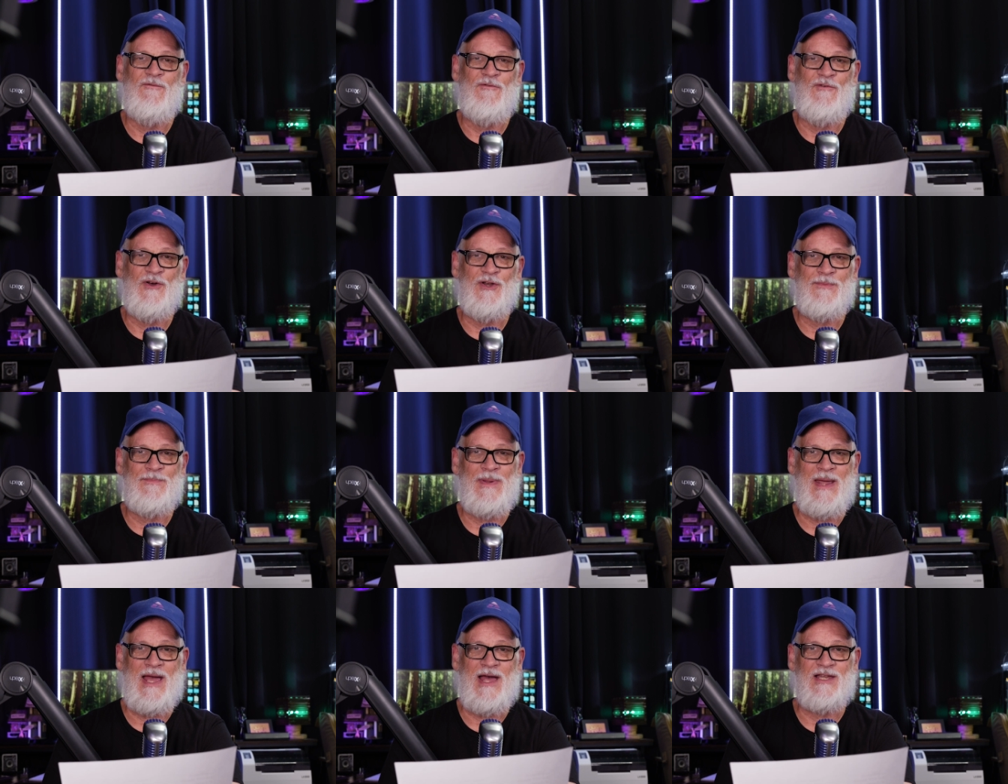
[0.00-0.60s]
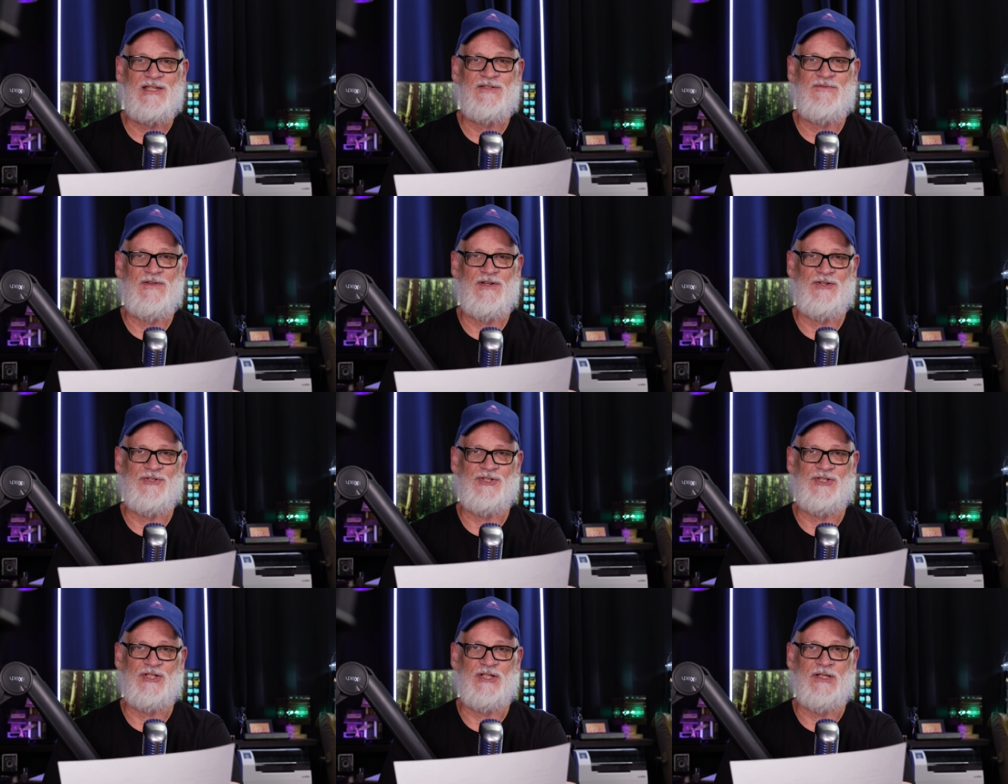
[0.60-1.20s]
foot pounds of
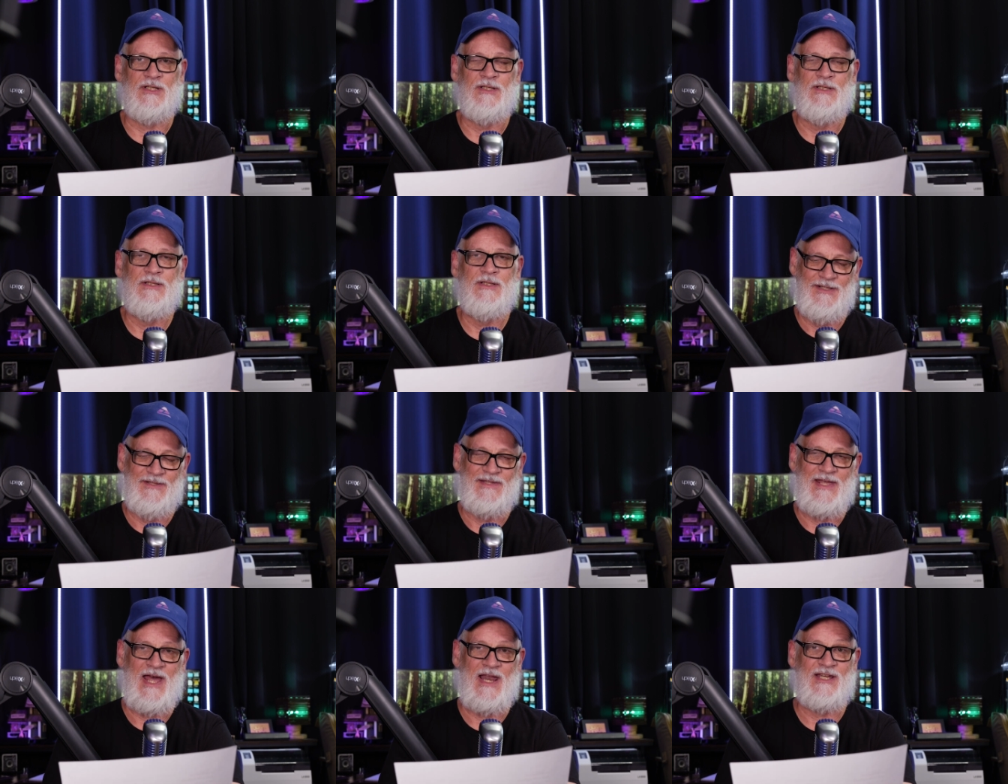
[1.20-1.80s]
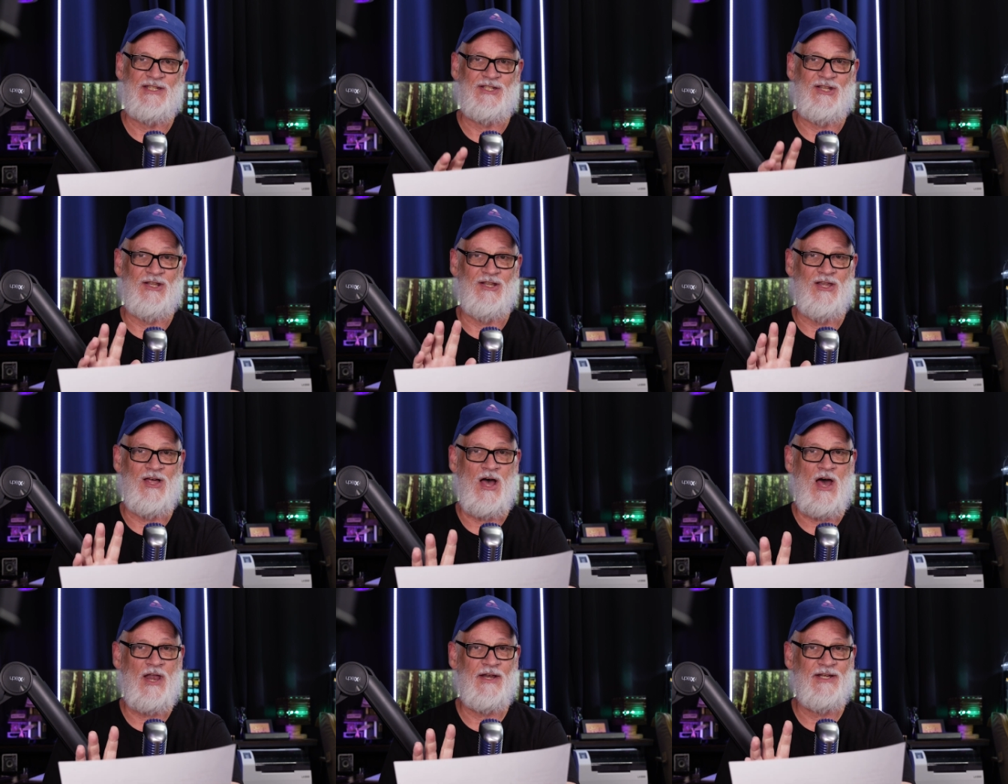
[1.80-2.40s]
energy. That is a
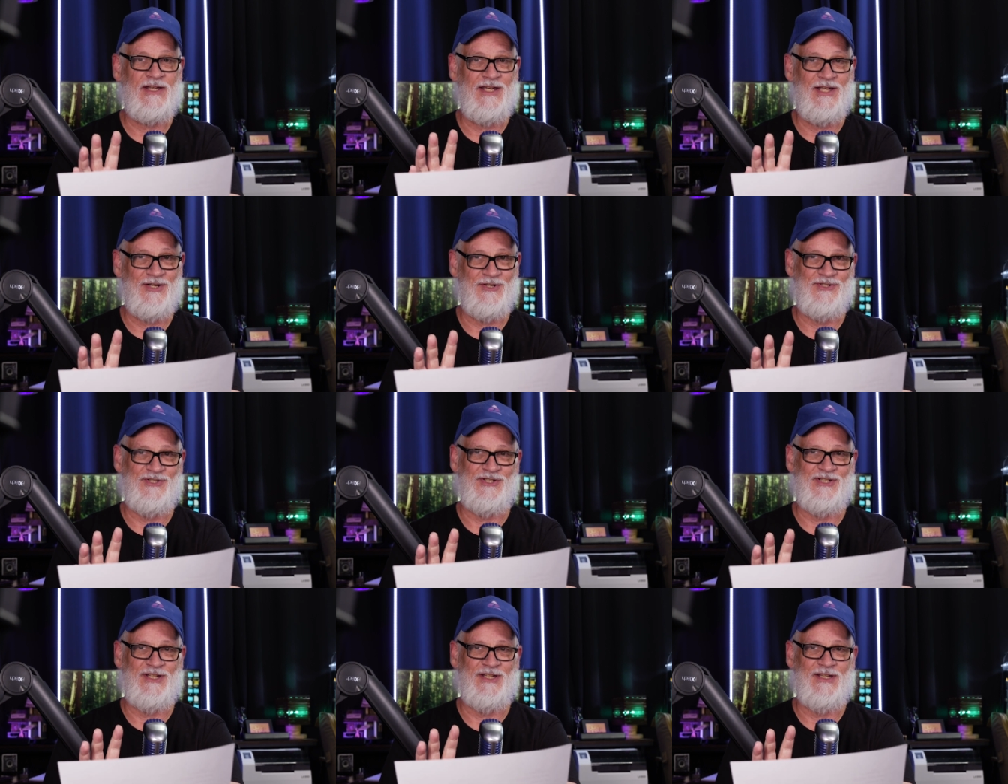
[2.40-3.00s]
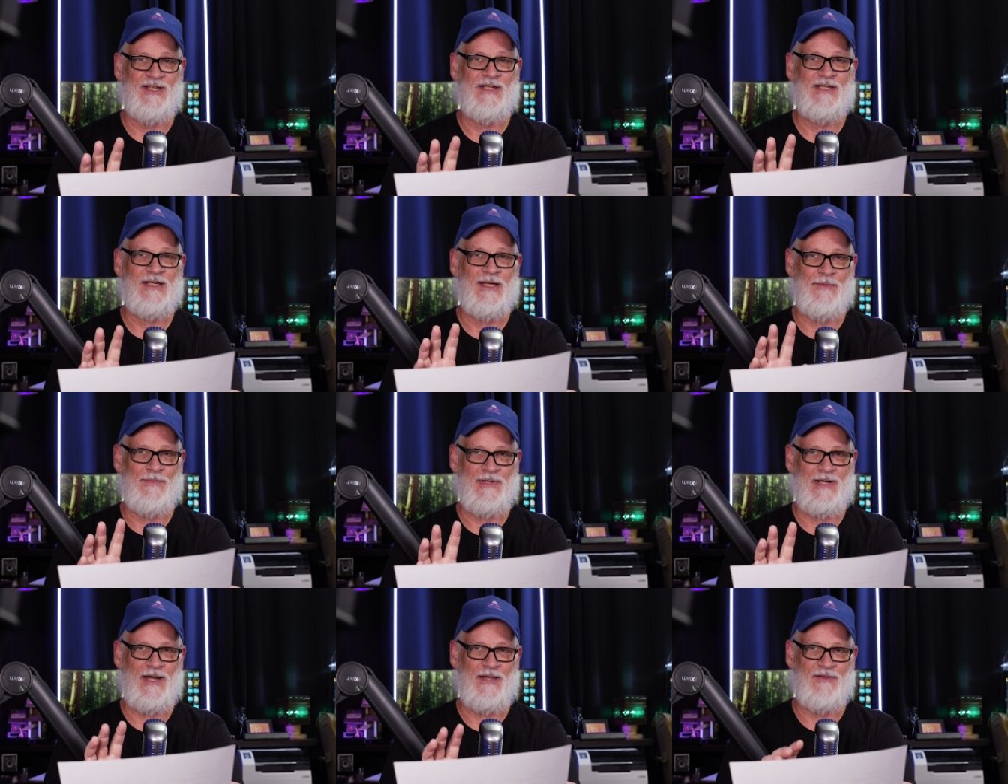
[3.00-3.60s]
lot of energy
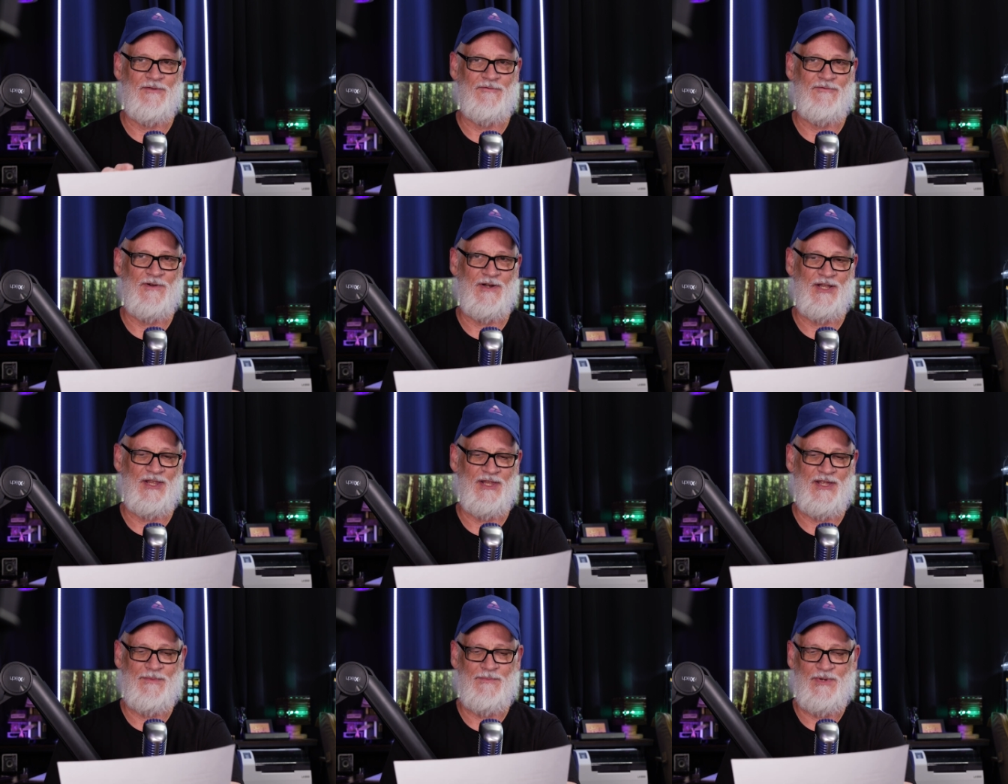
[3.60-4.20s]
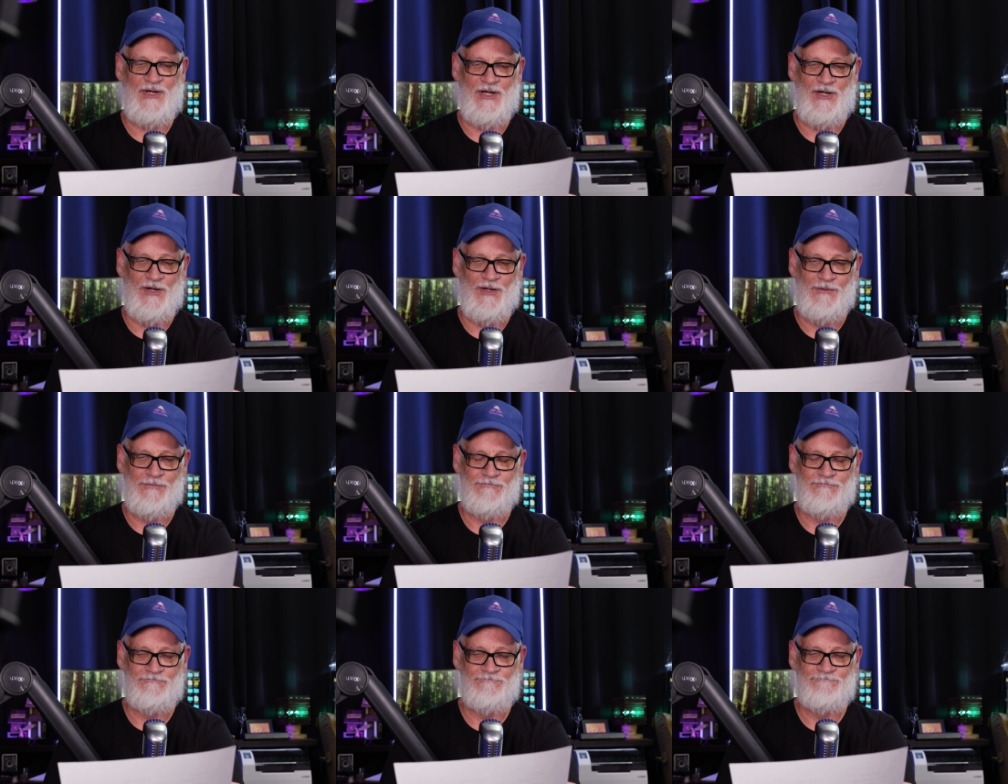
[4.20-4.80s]
coming out of the front of that
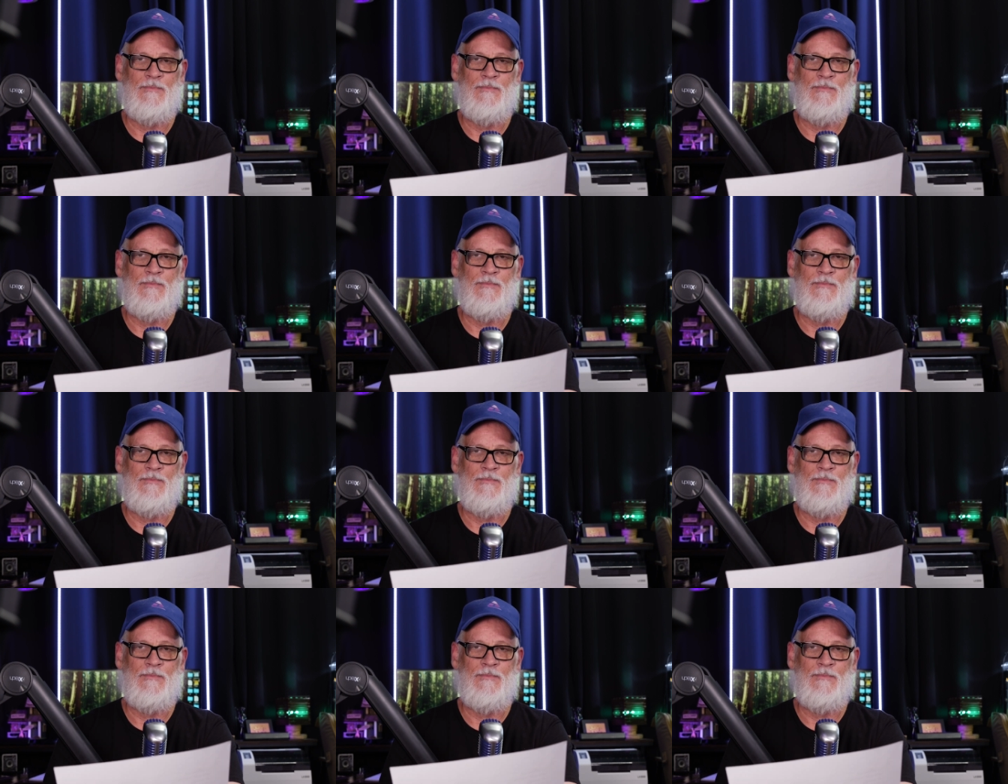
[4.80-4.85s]
barrel.